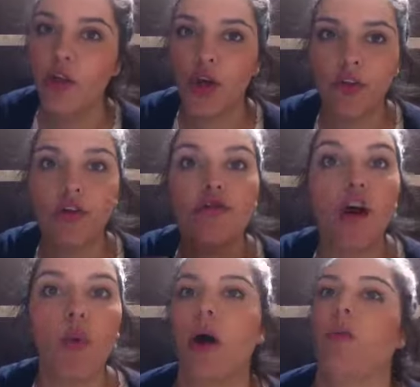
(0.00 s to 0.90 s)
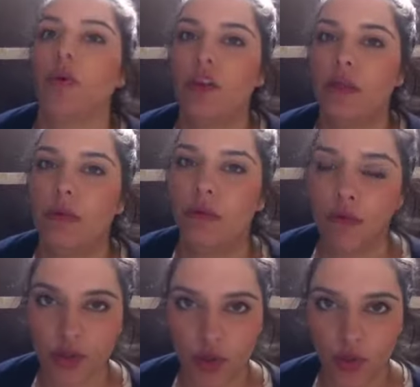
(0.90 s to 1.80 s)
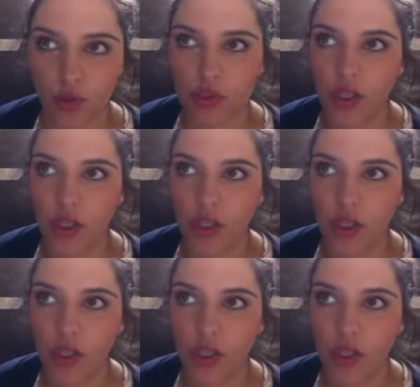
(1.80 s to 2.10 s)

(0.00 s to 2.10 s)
you kind of grow up with these people from school.